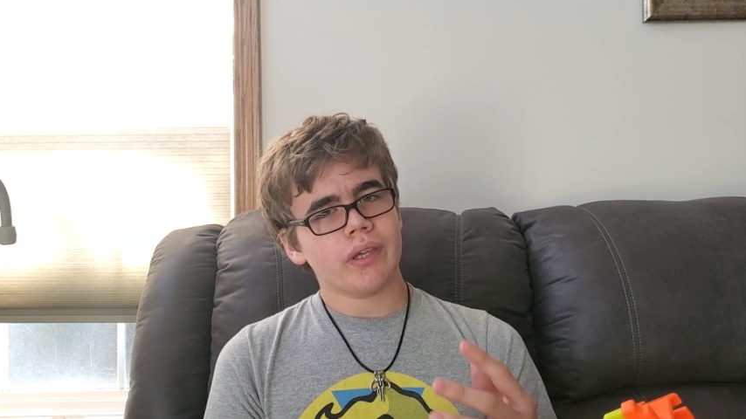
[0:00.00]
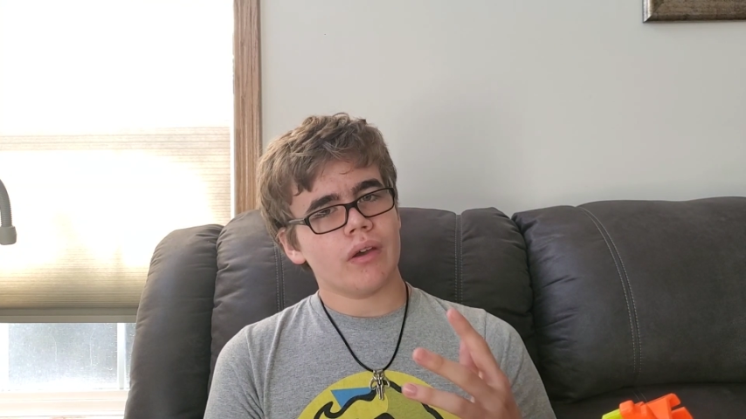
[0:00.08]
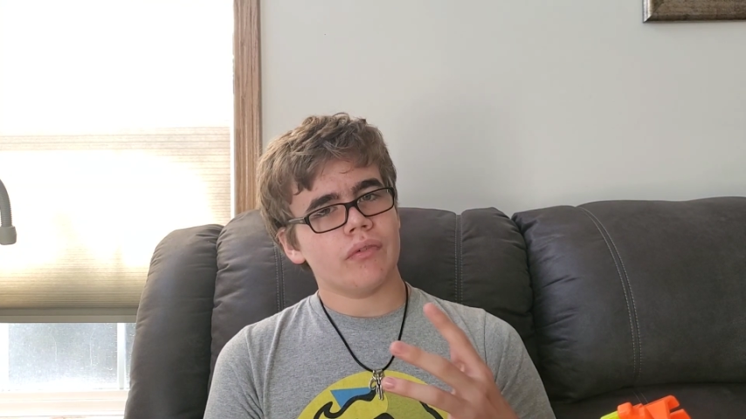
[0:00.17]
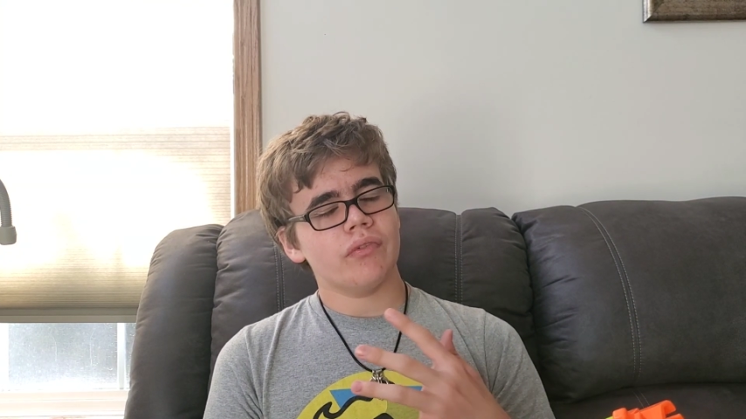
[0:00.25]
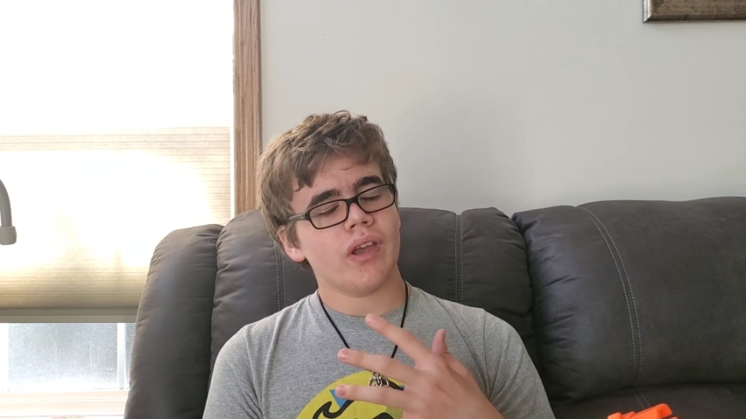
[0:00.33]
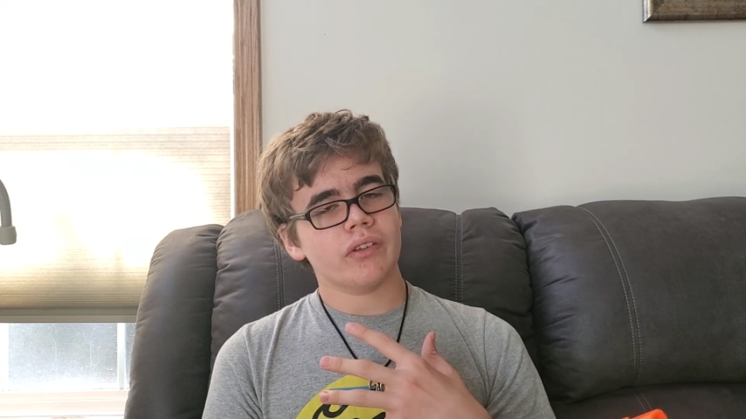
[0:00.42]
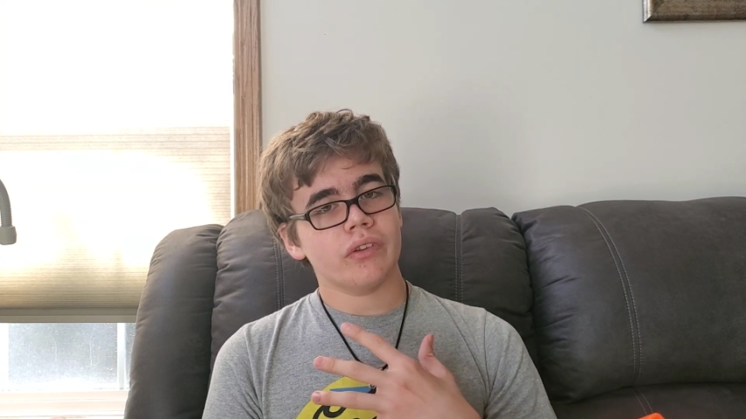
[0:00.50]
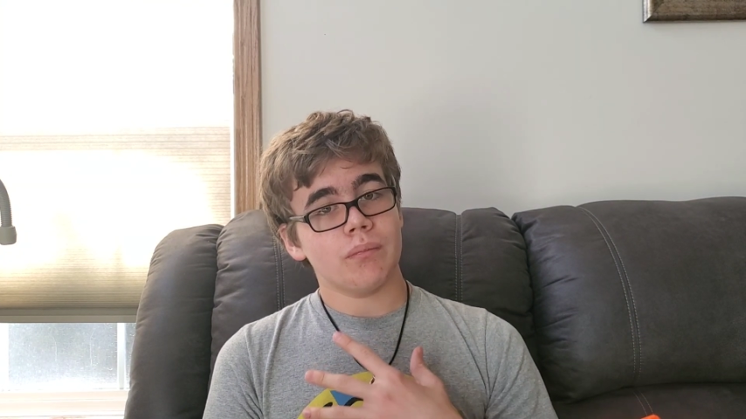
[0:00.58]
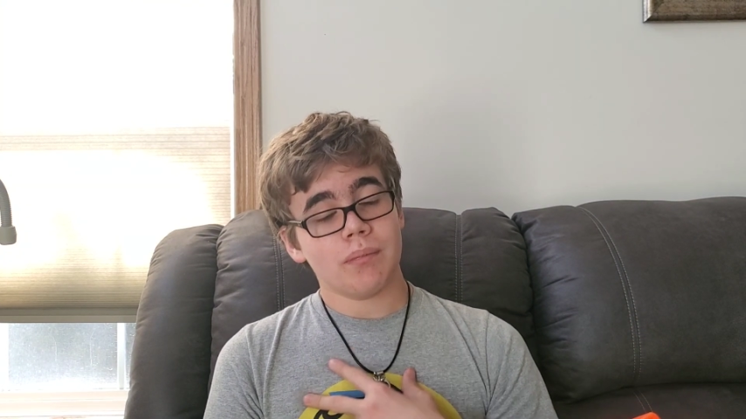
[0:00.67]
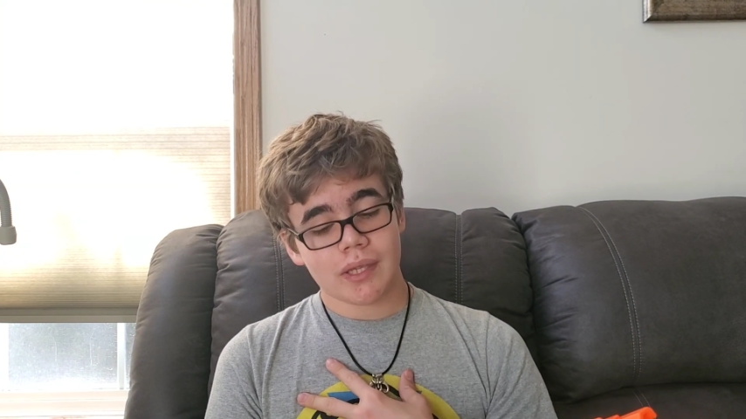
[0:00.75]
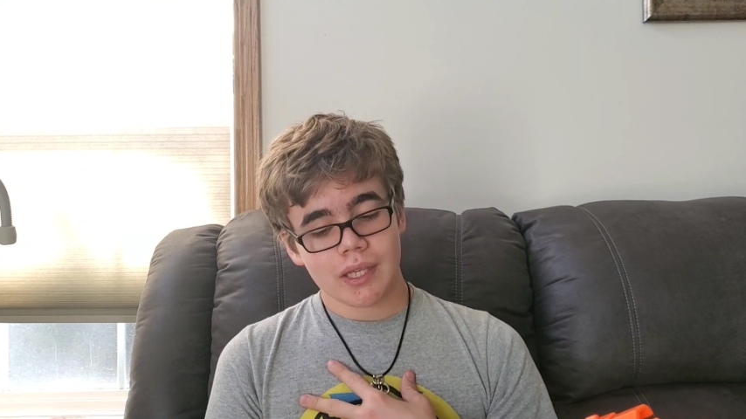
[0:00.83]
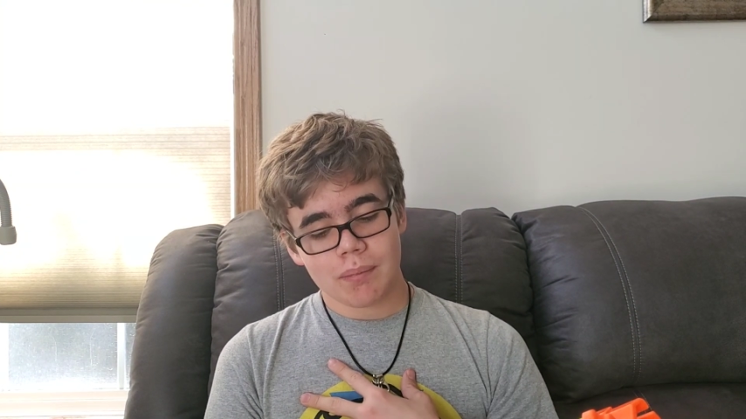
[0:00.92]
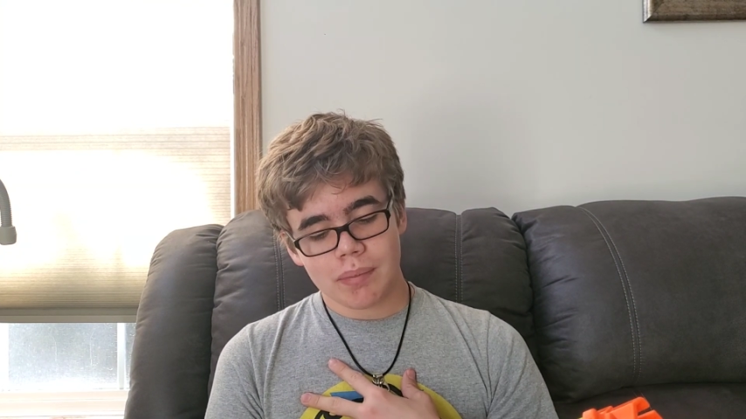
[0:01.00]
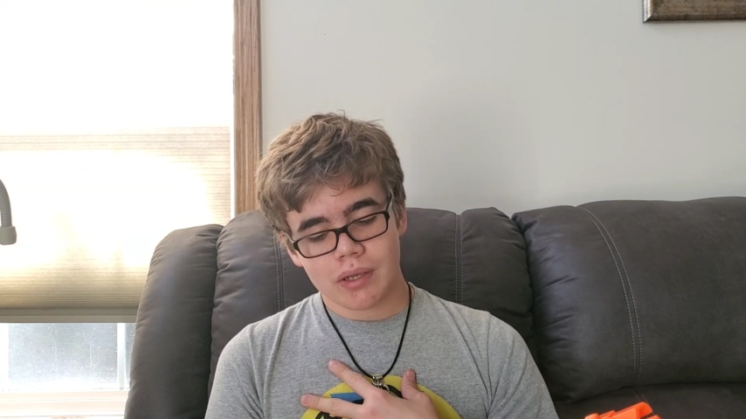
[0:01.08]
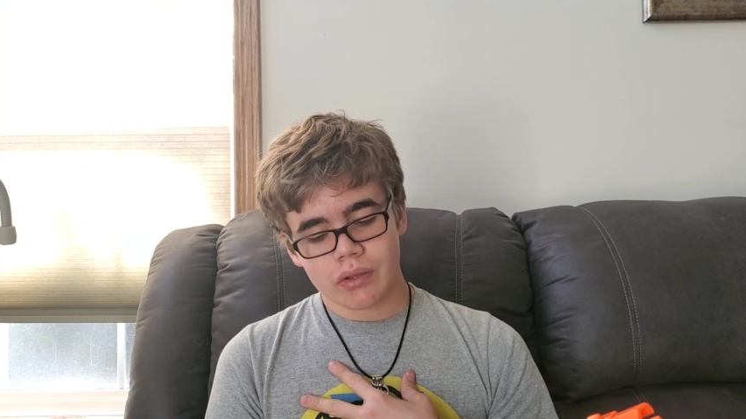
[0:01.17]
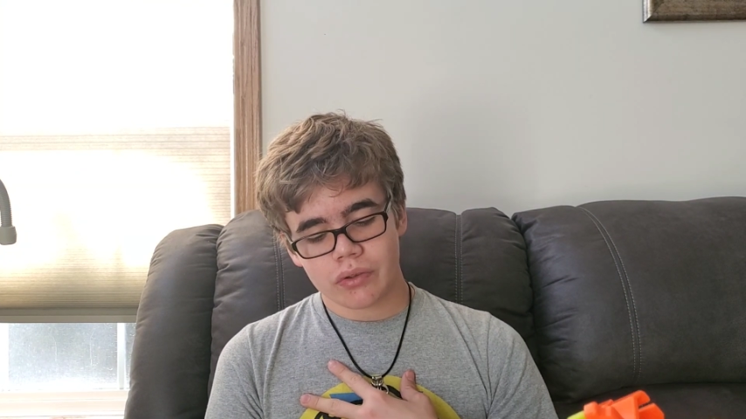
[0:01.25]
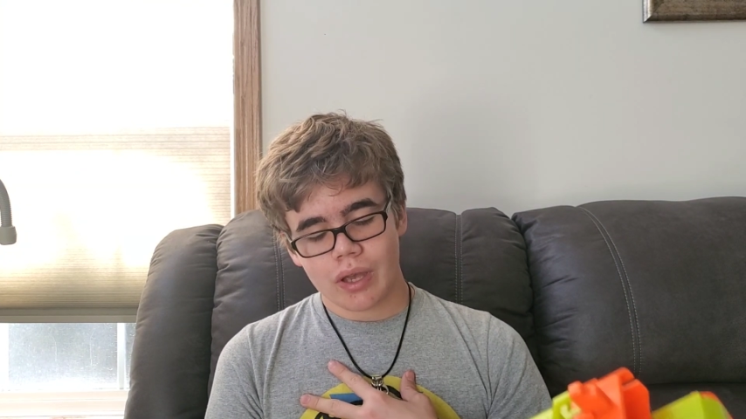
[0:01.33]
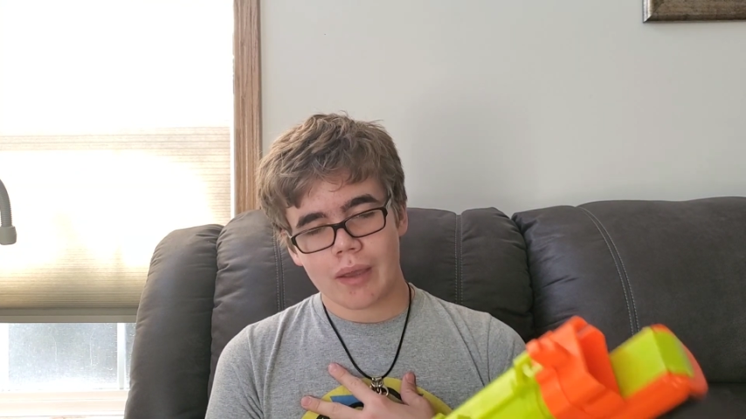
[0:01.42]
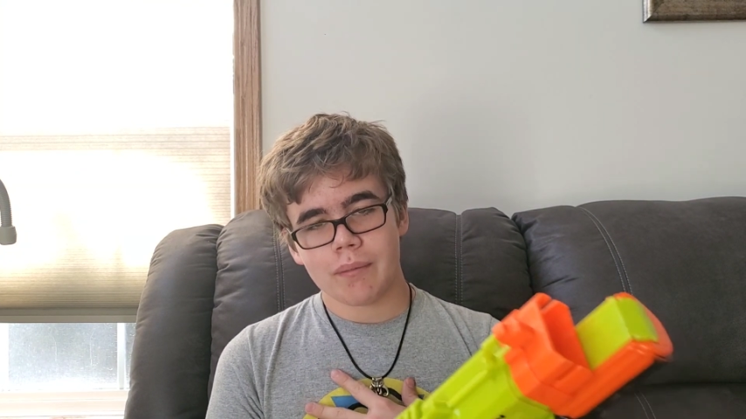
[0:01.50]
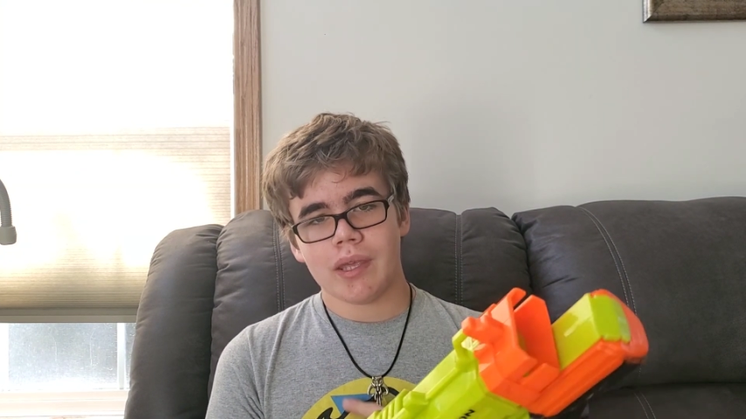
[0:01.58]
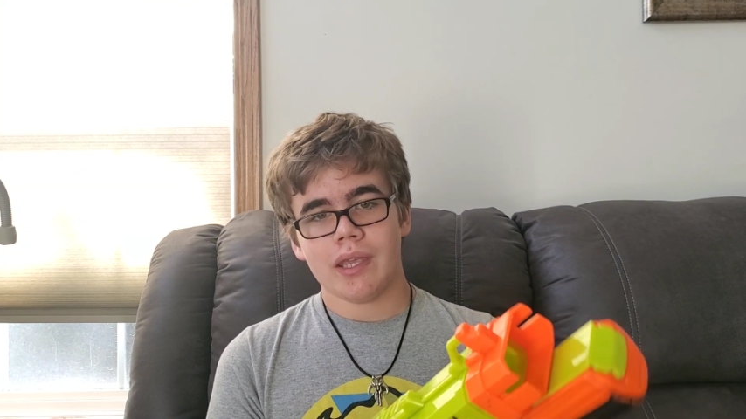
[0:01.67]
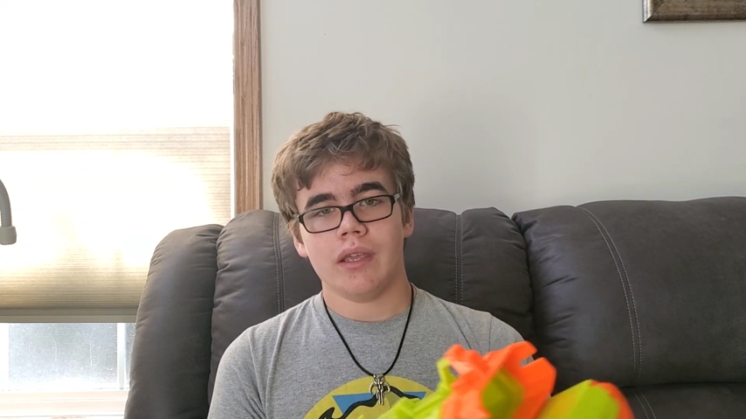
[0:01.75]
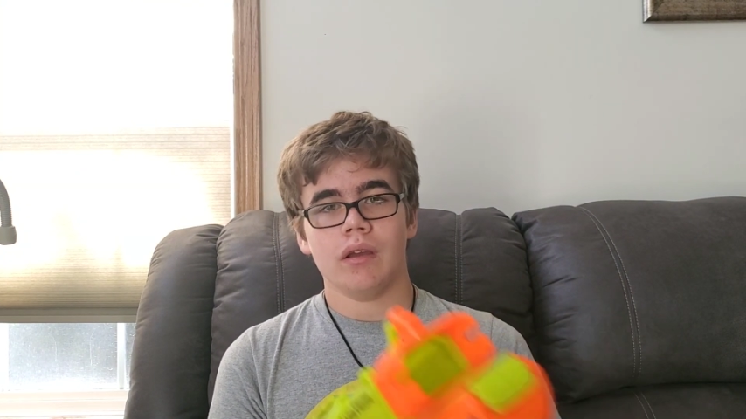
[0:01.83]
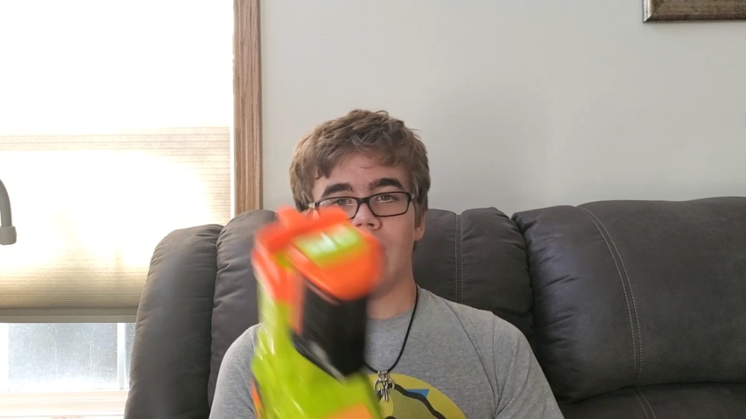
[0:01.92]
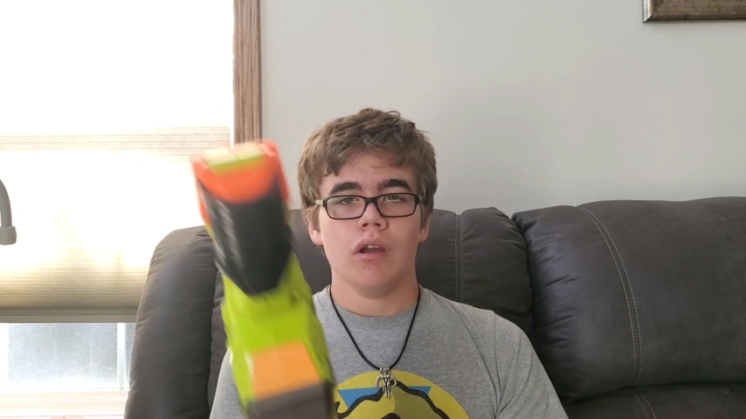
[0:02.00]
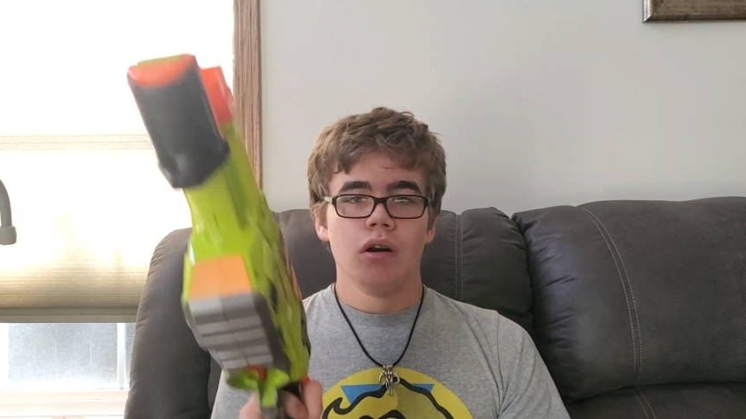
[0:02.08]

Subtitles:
affect me, because I'm a